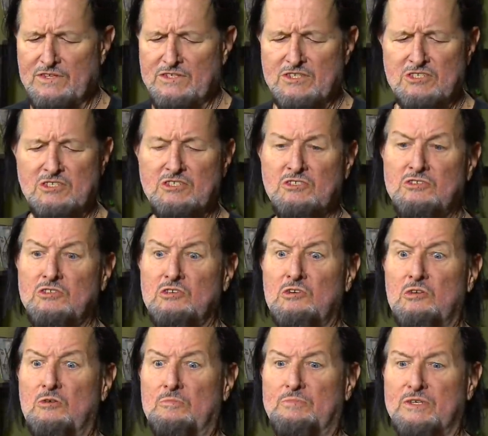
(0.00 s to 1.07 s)

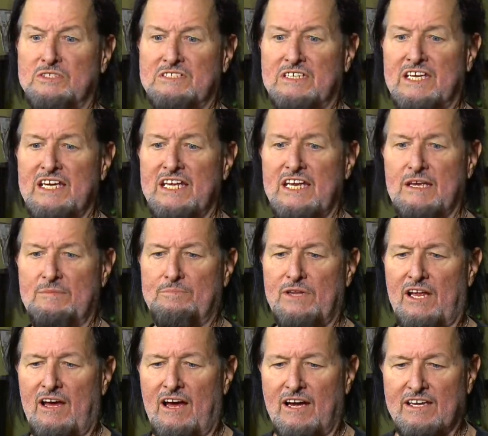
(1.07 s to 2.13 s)
super skinny
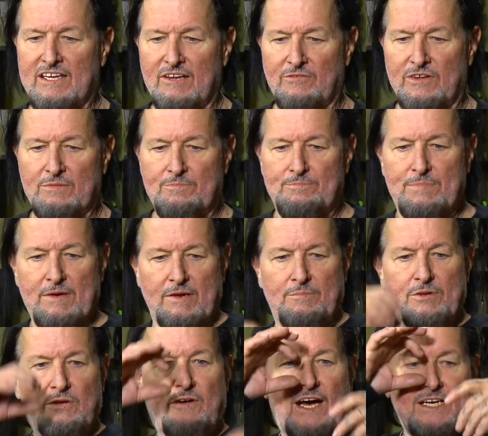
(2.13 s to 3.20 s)
blonde kid with big
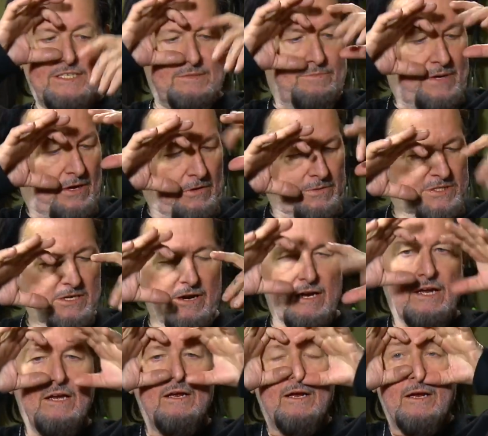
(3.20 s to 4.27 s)
blue eyes about
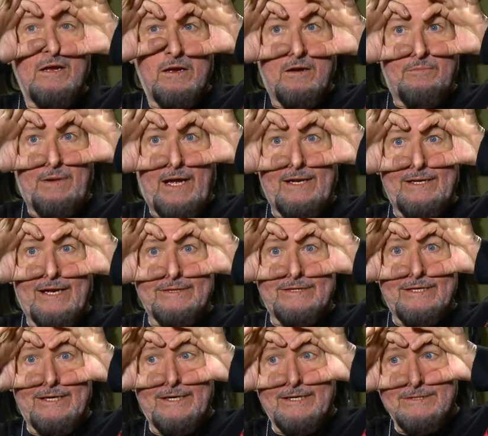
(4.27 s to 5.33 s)
sorry about like
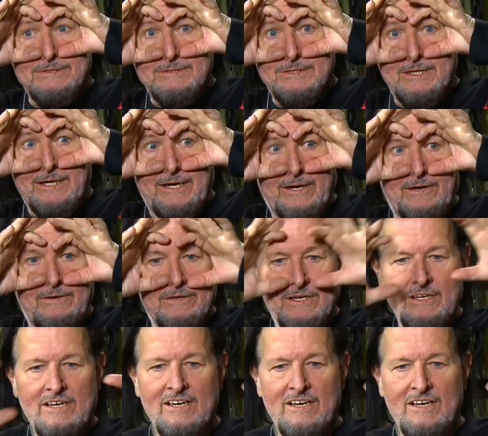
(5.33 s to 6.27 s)
this, you know.